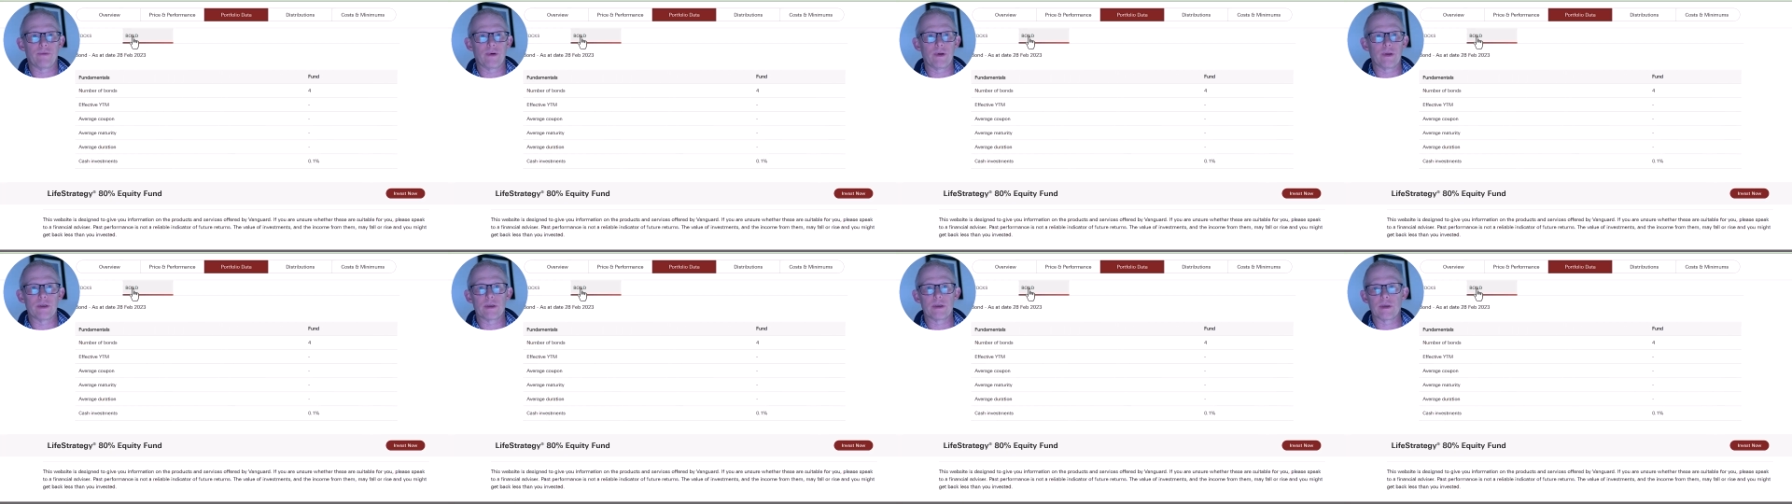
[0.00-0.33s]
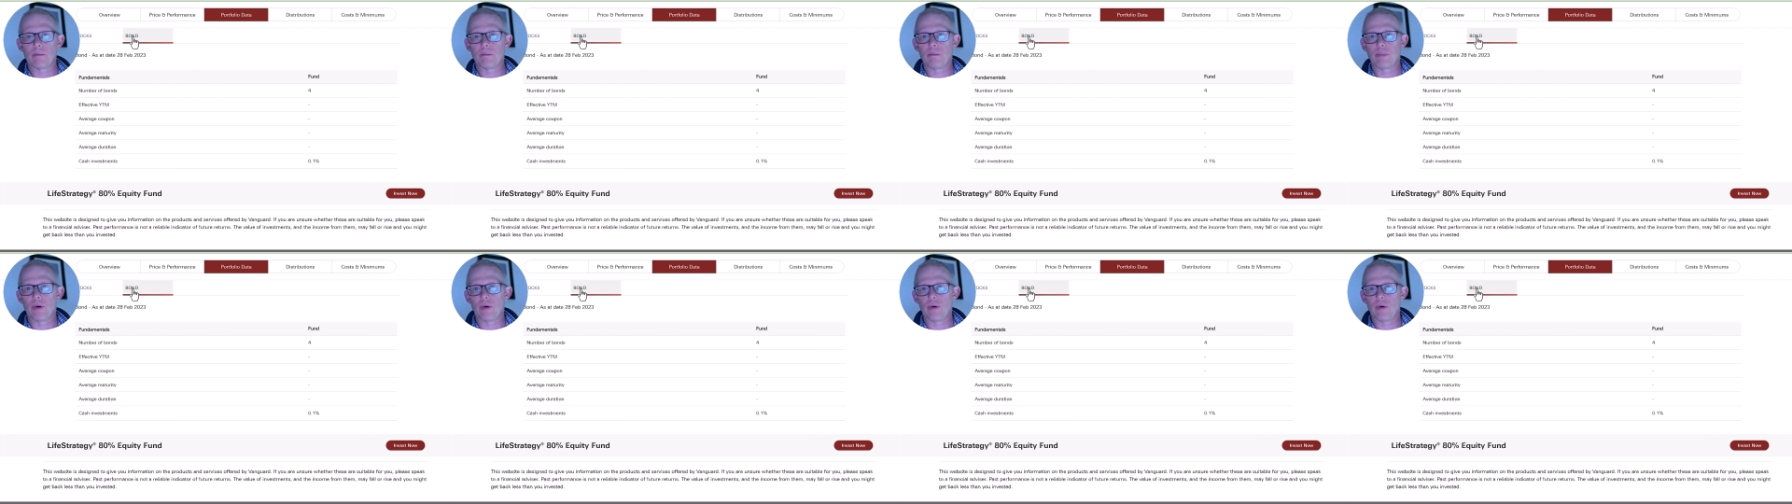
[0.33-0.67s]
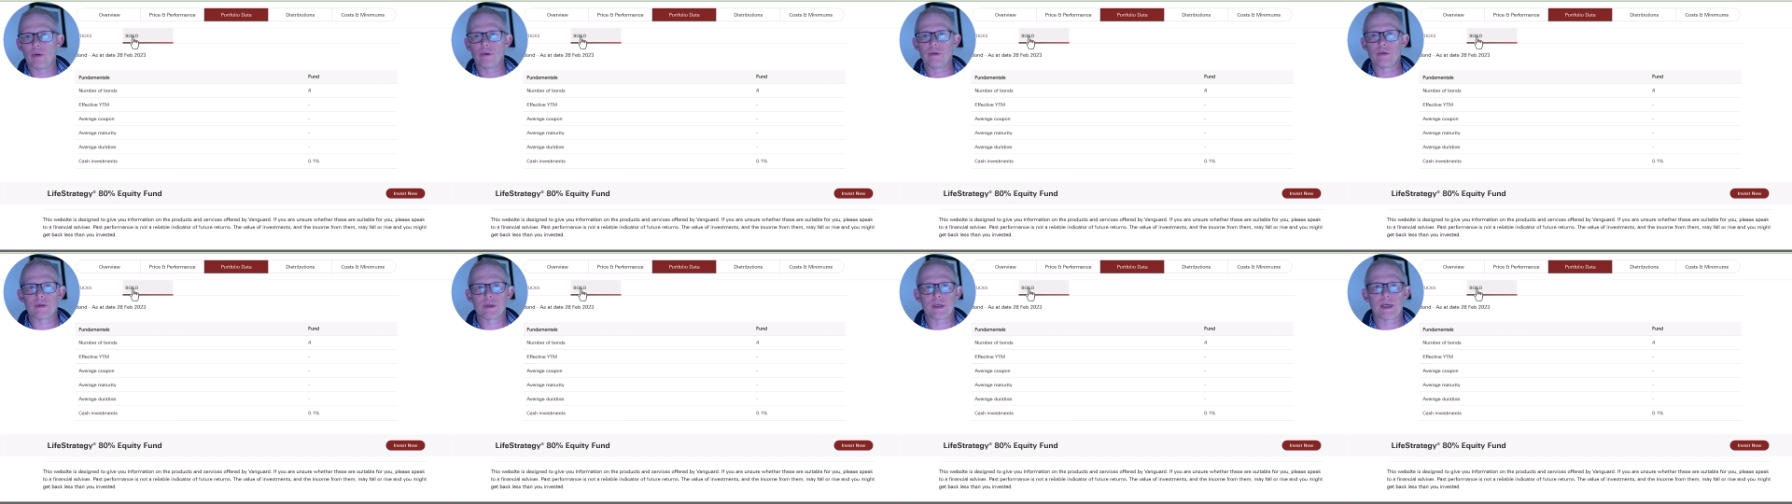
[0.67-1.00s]
bonds
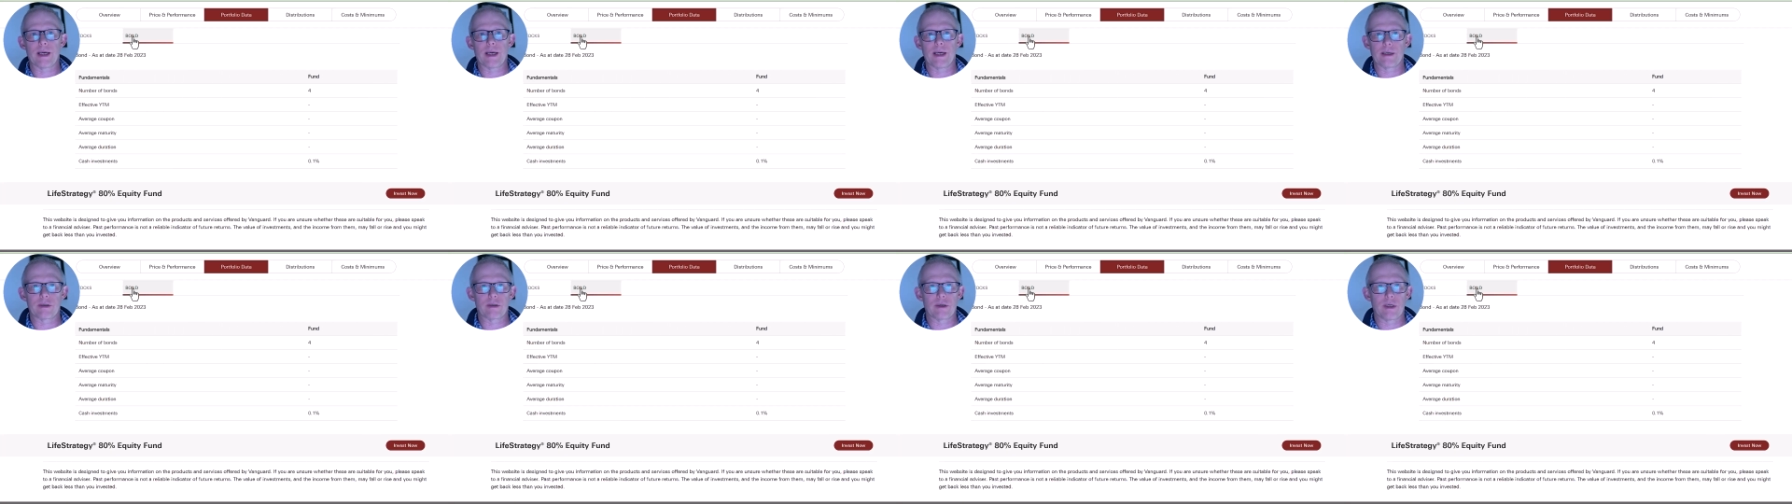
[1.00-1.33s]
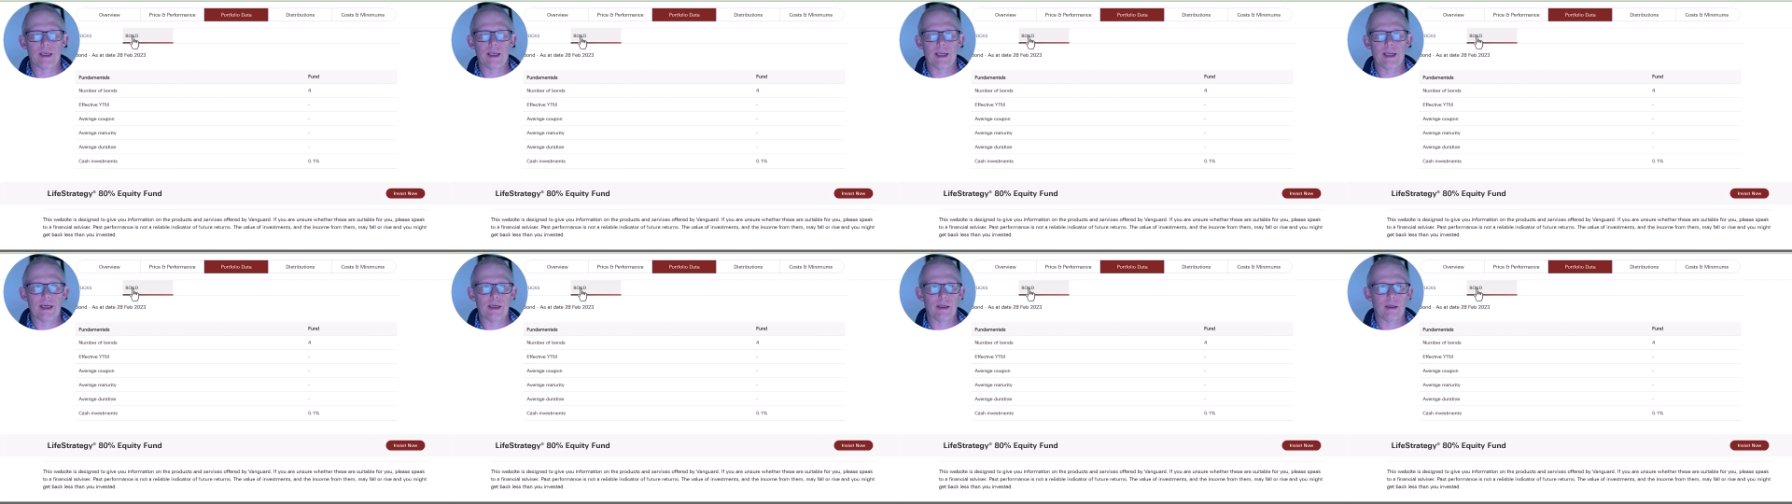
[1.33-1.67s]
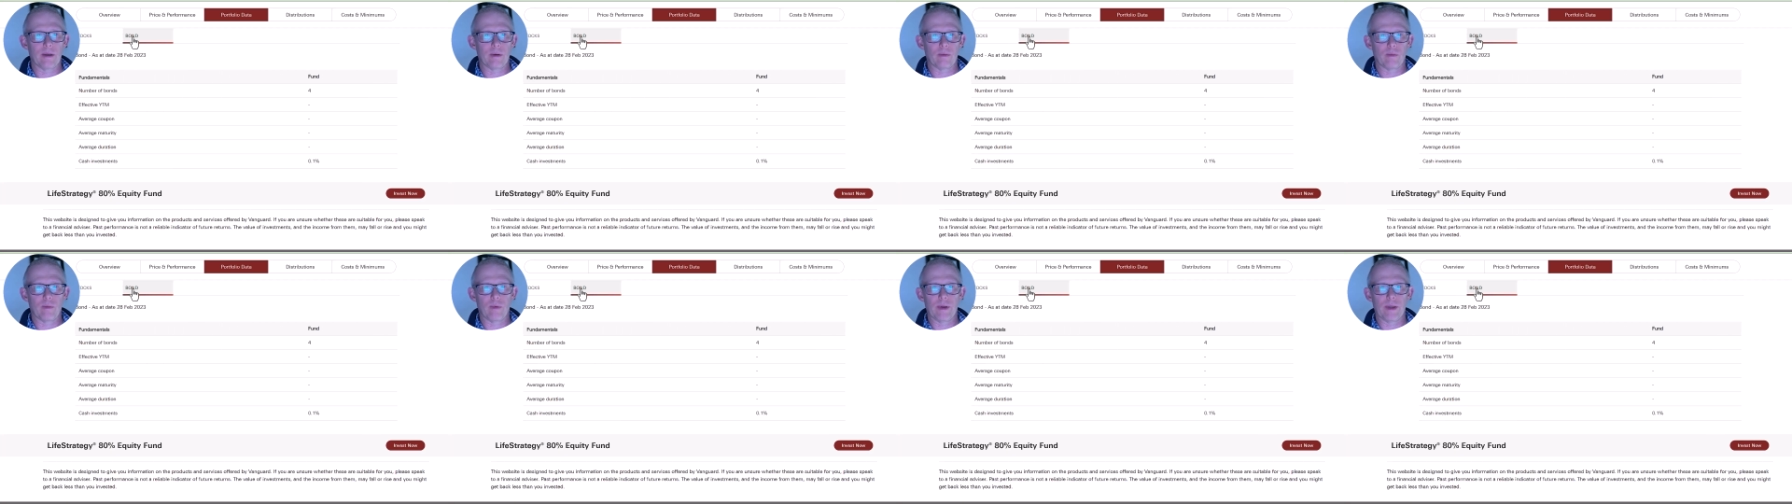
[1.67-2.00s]
actually held
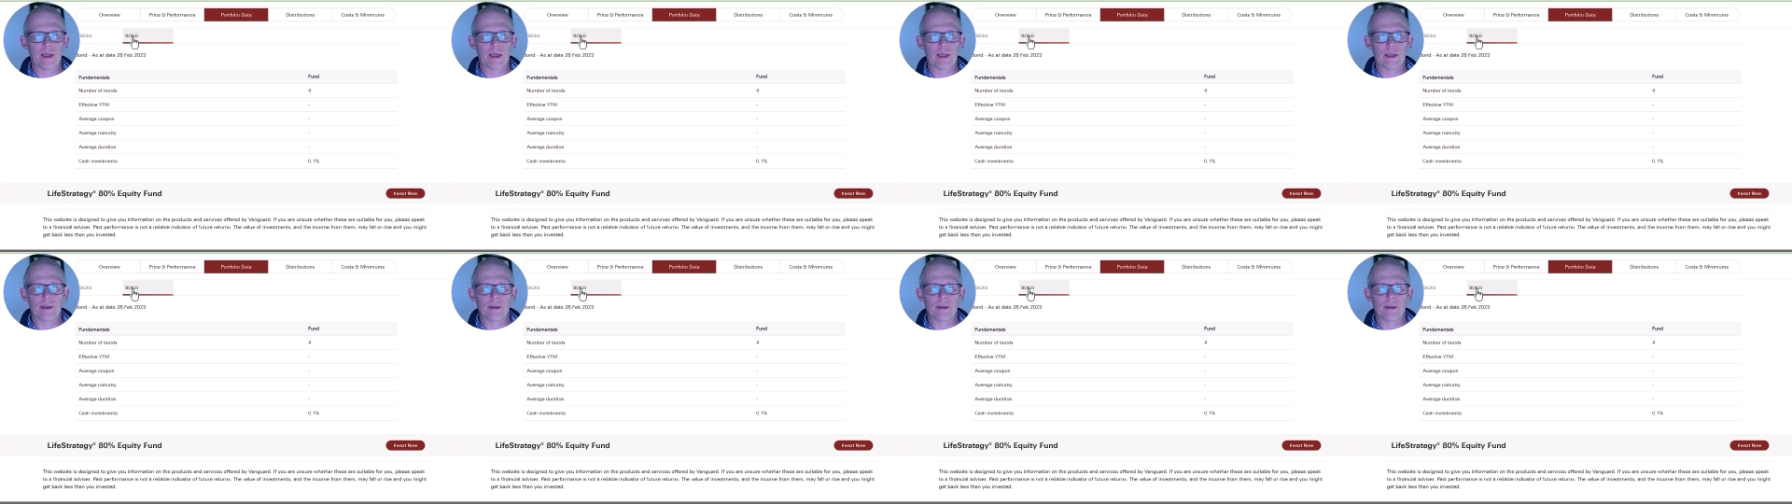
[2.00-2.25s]
within